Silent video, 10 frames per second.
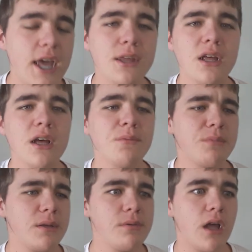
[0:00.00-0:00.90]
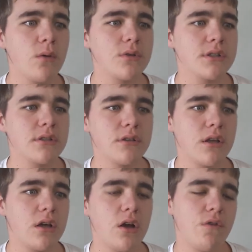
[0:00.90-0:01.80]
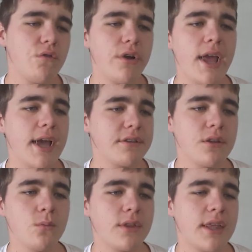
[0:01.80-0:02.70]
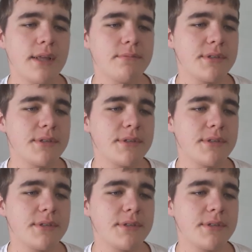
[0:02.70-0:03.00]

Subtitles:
Hey, maybe I was overreacting with that